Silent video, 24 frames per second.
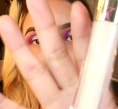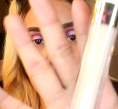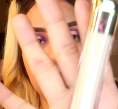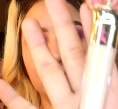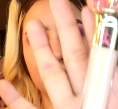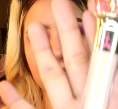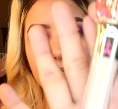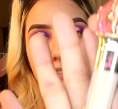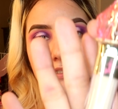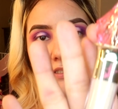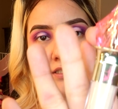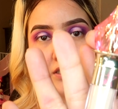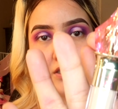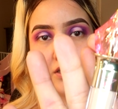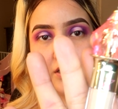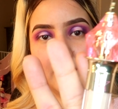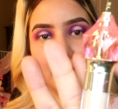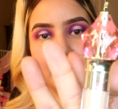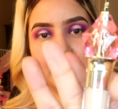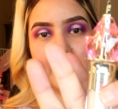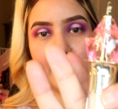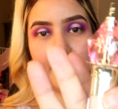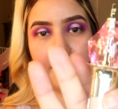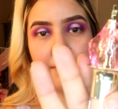like this. Look
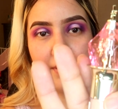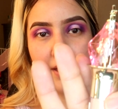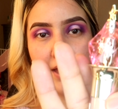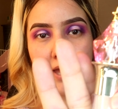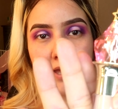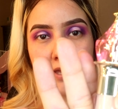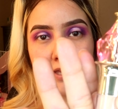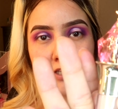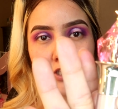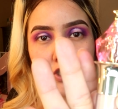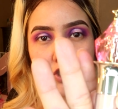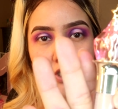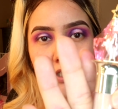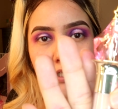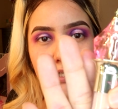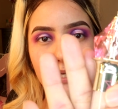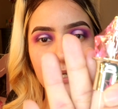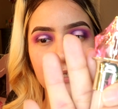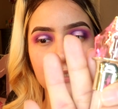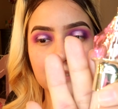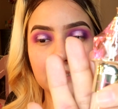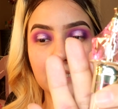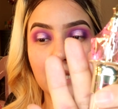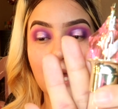at that packaging,
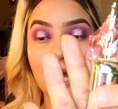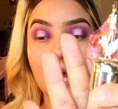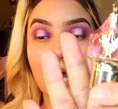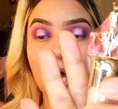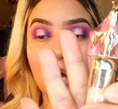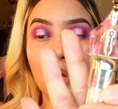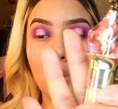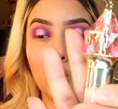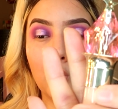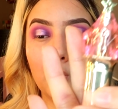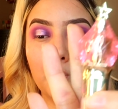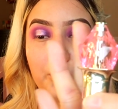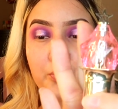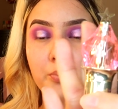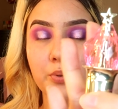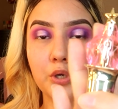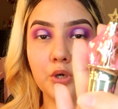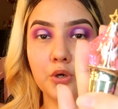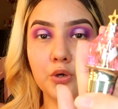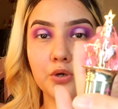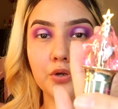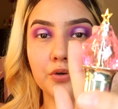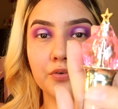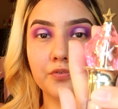guys. How
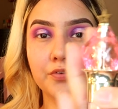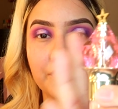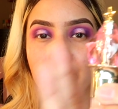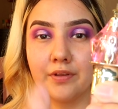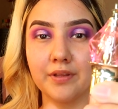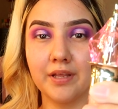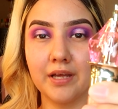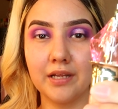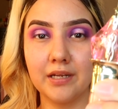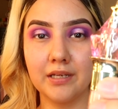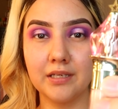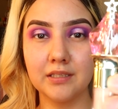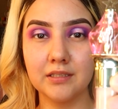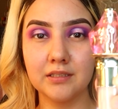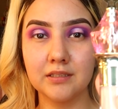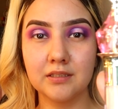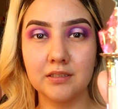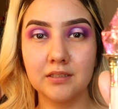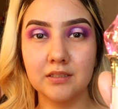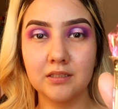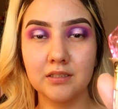beautiful that is.